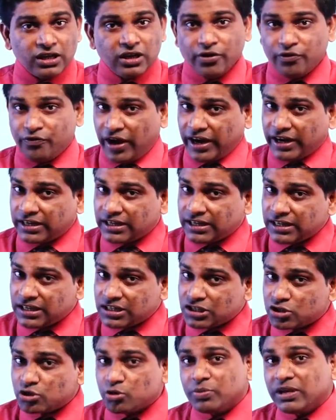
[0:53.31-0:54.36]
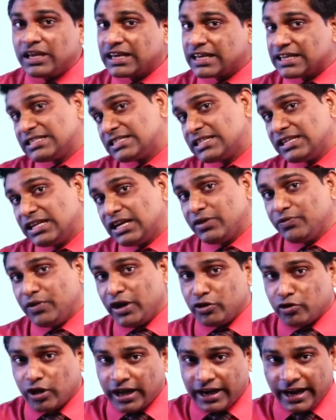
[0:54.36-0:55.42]
factors to be considered when
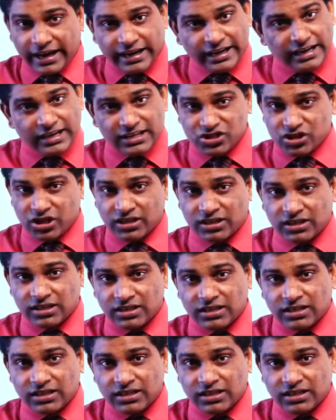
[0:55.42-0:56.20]
we are writing a check.